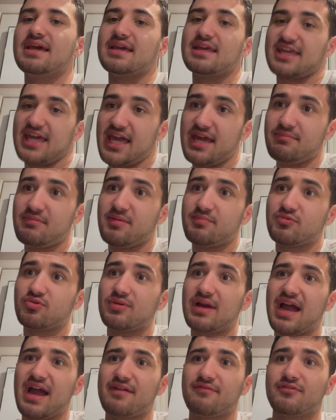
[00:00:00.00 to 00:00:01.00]
came up
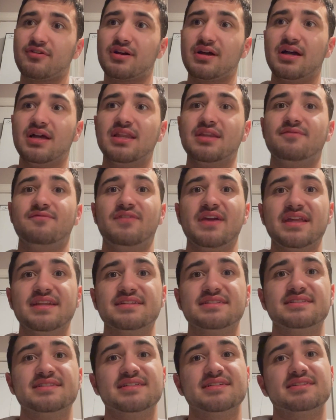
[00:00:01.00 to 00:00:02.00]
through Africa and
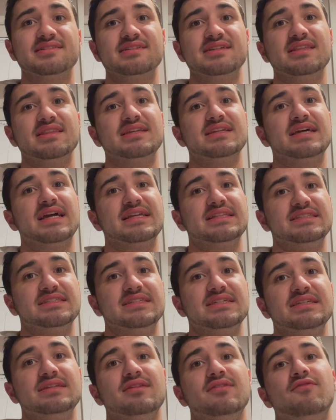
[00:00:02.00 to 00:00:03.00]
invaded Sicily in the
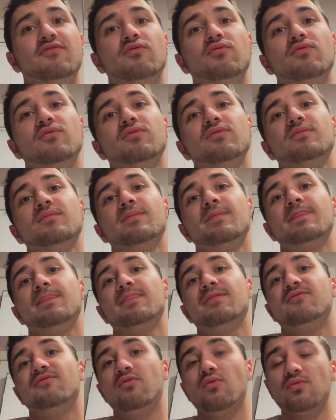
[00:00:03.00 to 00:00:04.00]

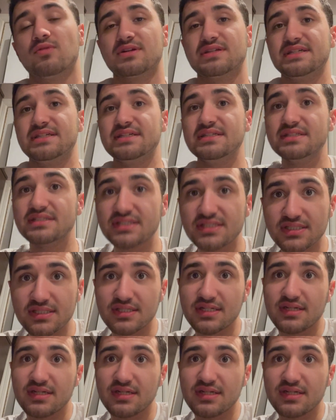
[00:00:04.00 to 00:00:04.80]
1940s.